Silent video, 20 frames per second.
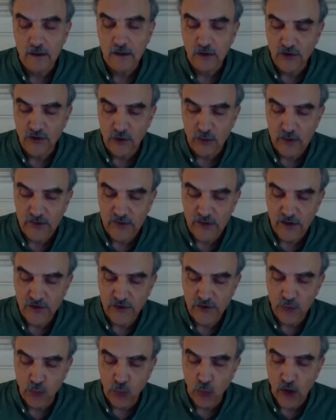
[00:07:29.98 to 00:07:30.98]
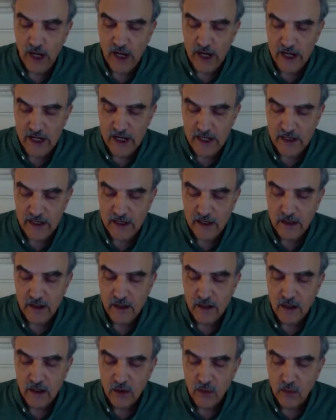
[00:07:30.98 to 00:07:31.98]
So in this way,
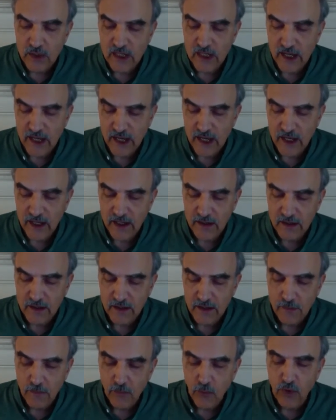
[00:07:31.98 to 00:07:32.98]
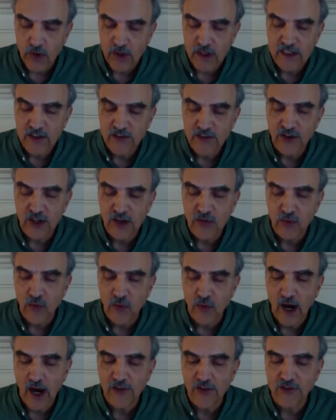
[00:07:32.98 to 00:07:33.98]
we can more easily
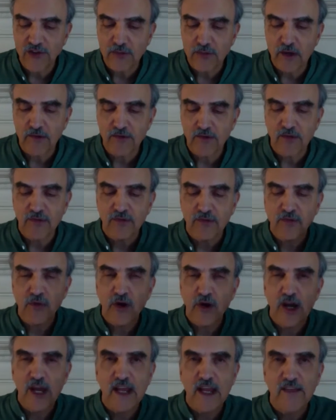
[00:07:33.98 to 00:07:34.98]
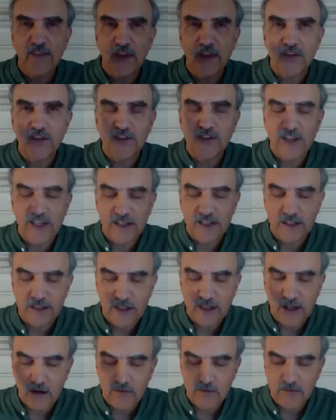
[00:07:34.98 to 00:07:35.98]
rise above the fray and the din
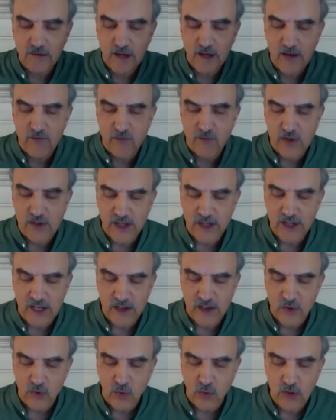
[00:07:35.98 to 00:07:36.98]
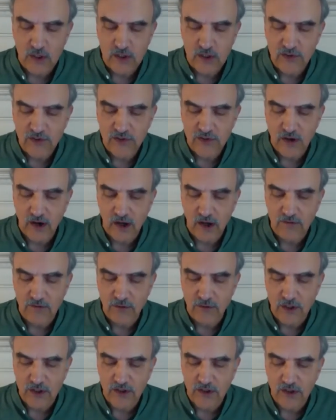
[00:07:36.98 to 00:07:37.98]
of everyday noise,
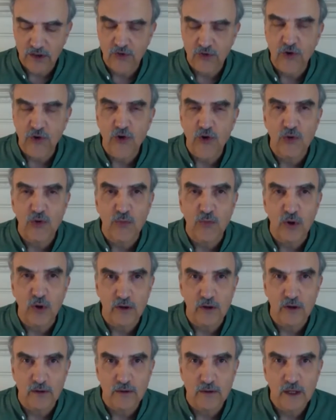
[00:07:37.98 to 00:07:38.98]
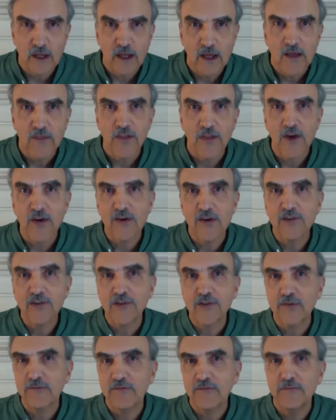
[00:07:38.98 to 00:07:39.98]
conflict, and turmoil. There is
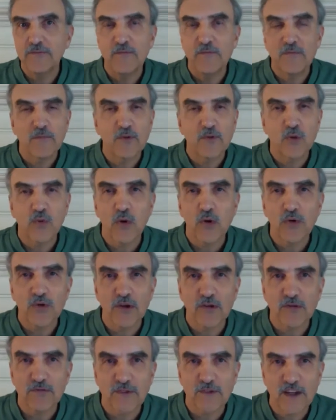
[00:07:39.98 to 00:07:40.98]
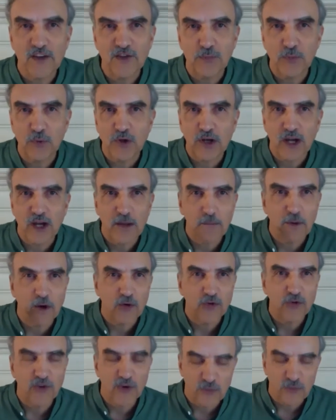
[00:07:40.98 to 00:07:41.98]
a quote on Facebook I
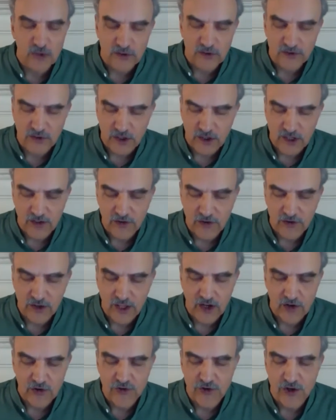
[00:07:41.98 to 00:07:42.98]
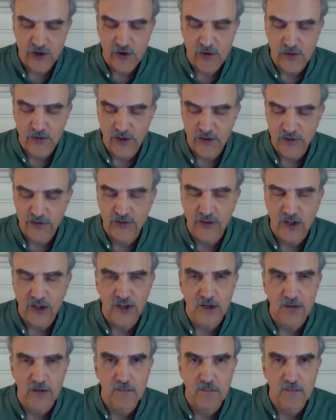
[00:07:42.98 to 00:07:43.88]
posted recently. I just kind of shared this. I